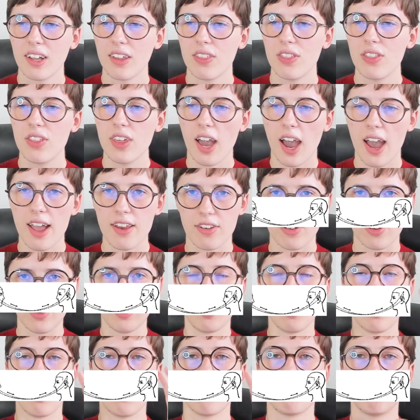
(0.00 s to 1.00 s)
the
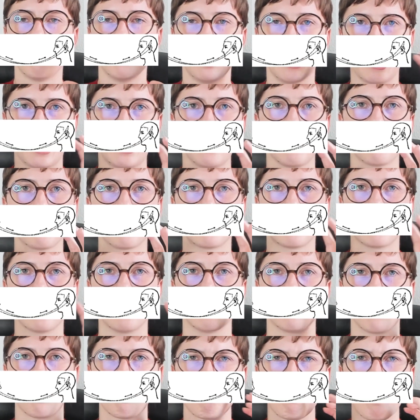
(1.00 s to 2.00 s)
idea of language
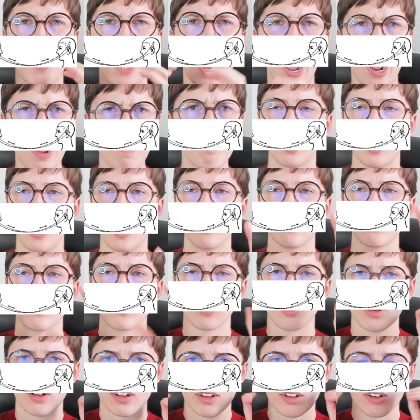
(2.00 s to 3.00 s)
as a pipe, as
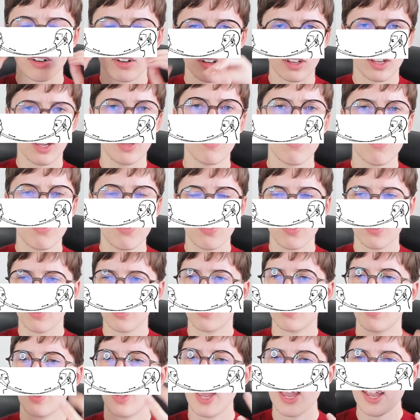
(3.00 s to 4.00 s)
a
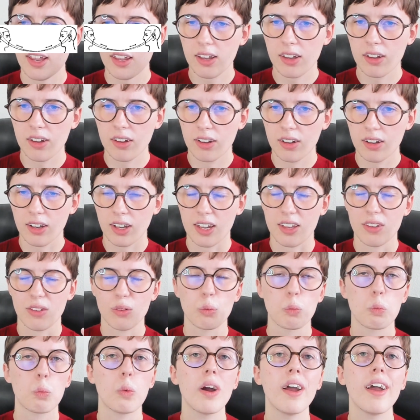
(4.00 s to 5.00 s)
give-take, is
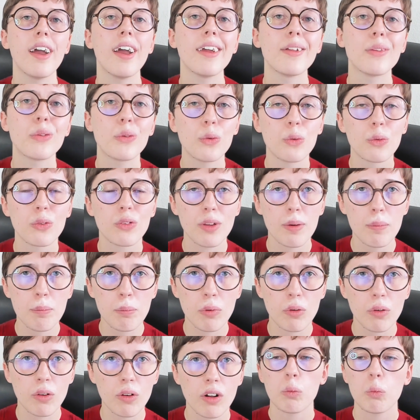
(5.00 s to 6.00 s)
way too
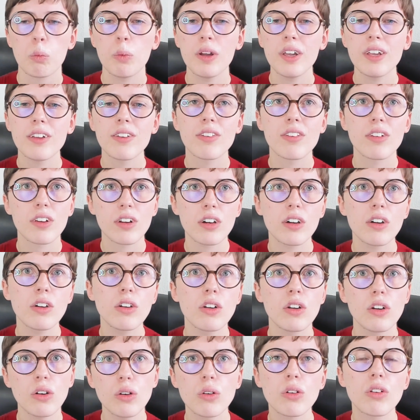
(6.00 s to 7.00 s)
simple, we still
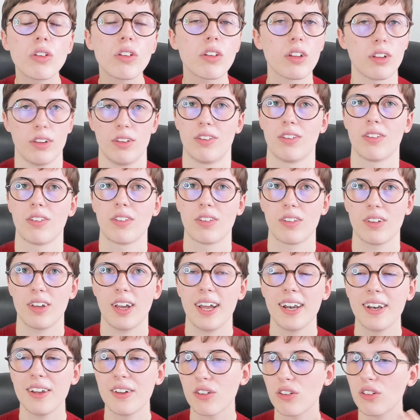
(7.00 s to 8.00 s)
use this.
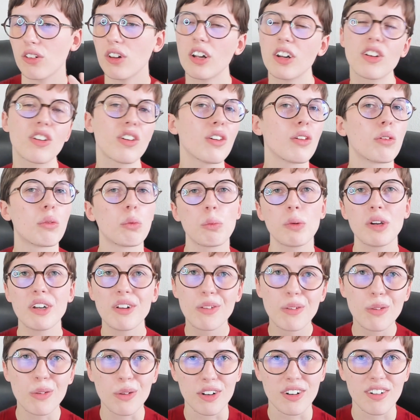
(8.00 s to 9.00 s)
And it's not just
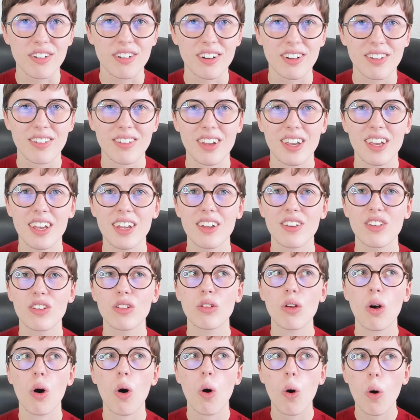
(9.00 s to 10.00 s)
researchers,
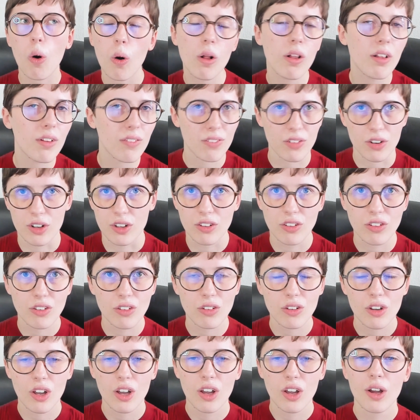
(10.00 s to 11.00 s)
it's all of us.
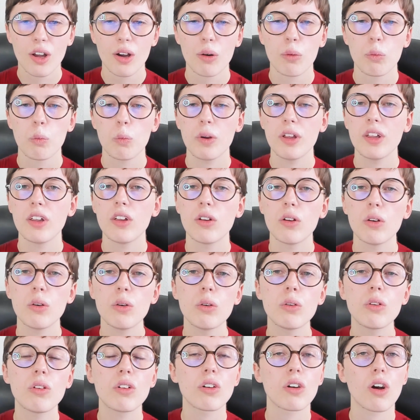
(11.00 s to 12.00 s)
We
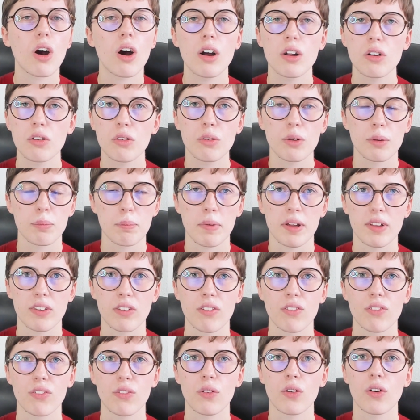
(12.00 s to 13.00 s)
use the conduit
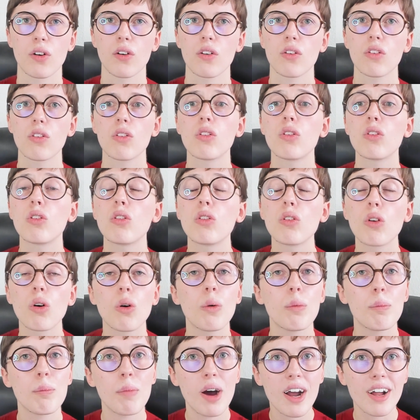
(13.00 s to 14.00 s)
metaphor
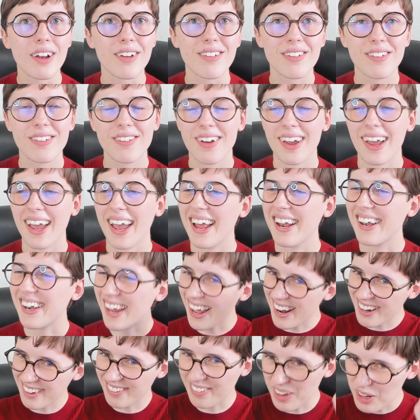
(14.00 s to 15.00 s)
so much, and
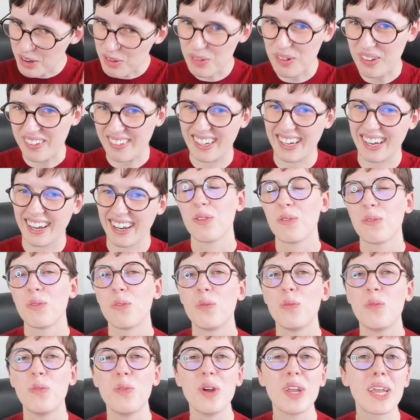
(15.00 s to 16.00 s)
that is interesting.
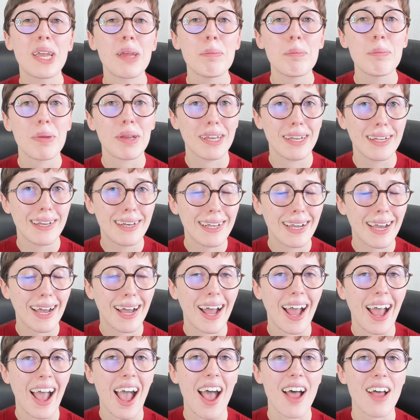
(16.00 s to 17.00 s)
Wikipedia
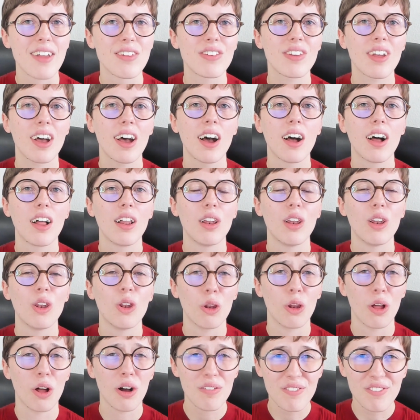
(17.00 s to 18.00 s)
has a
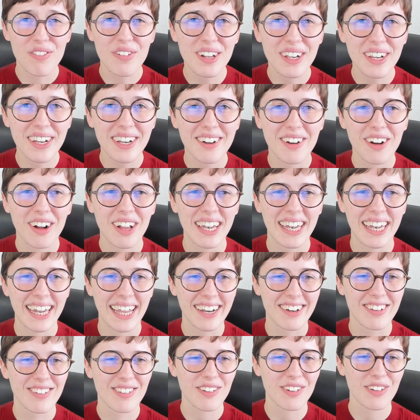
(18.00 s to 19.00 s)
lovely
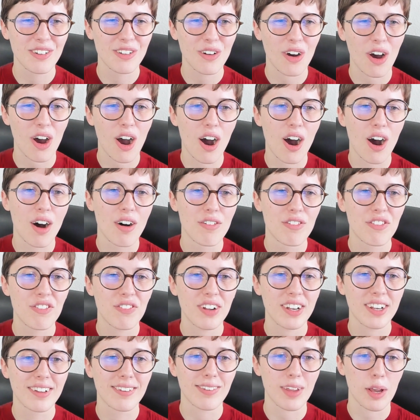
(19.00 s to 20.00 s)
collection of
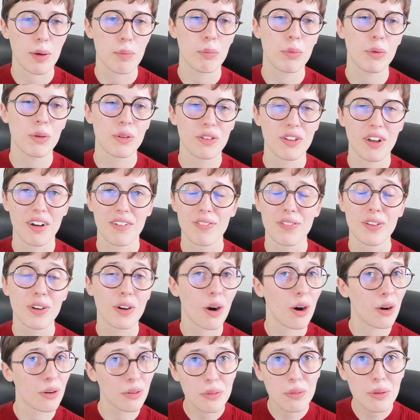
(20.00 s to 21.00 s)
examples of the
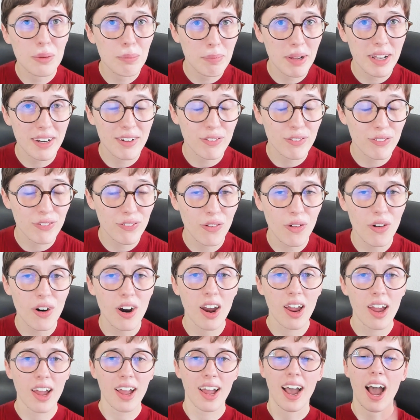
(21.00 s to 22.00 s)
conduit metaphor.
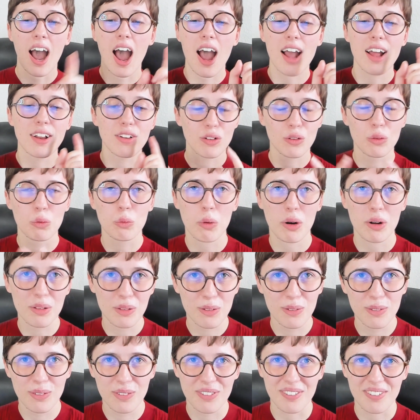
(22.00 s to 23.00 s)
I just want
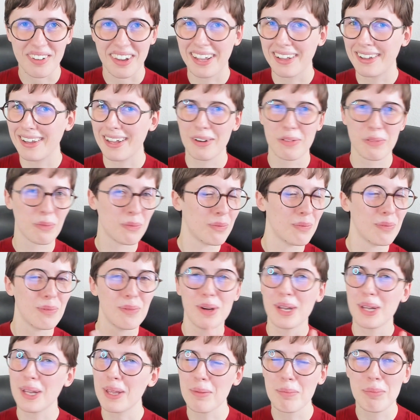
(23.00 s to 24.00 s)
to say that
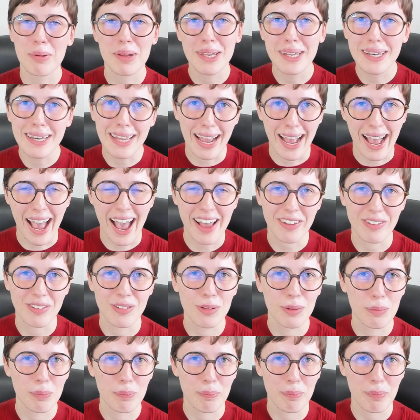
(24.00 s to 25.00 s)
Wikipedia
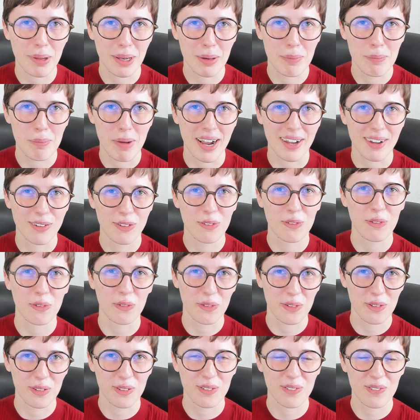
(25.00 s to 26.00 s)
hasn't been my
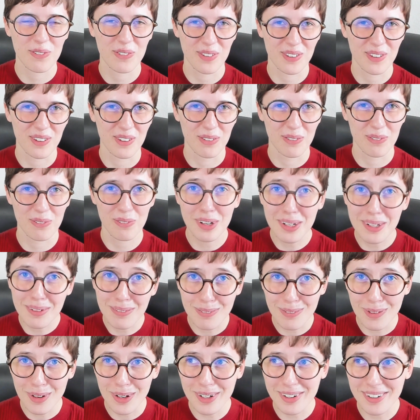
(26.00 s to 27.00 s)
source for this
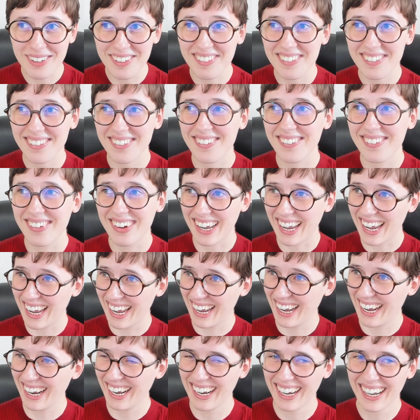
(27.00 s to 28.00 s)
research,
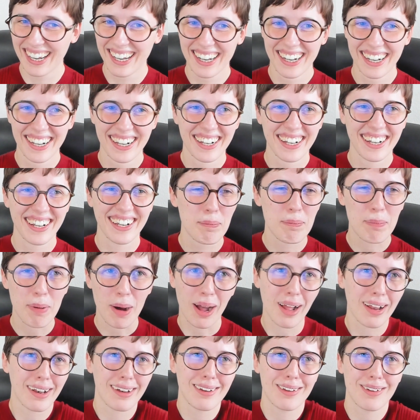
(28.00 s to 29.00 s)
okay?
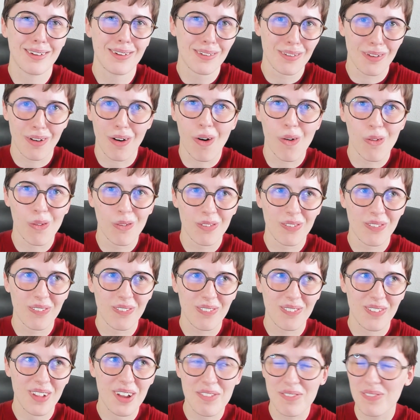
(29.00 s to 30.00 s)
But, you know,
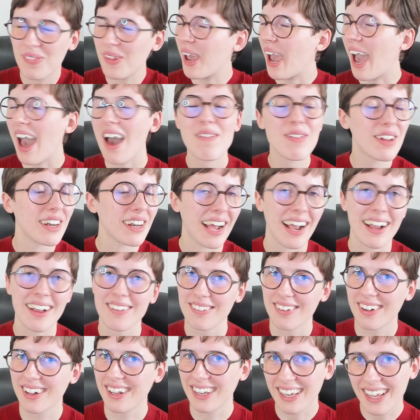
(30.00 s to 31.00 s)
if they have a nice
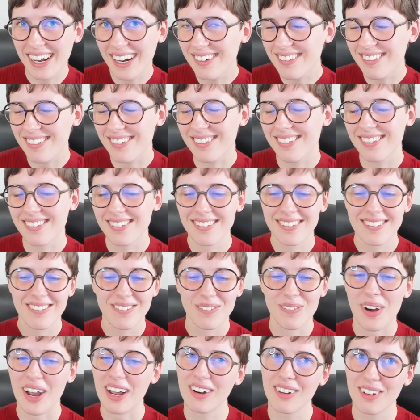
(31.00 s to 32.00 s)
collection,
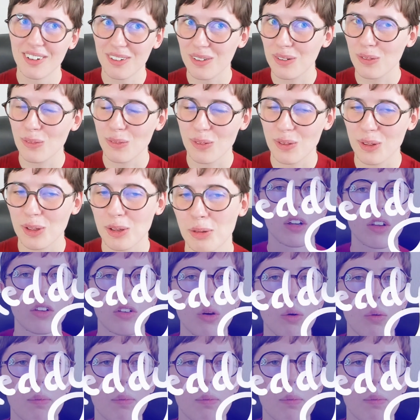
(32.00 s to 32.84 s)
why not use it? So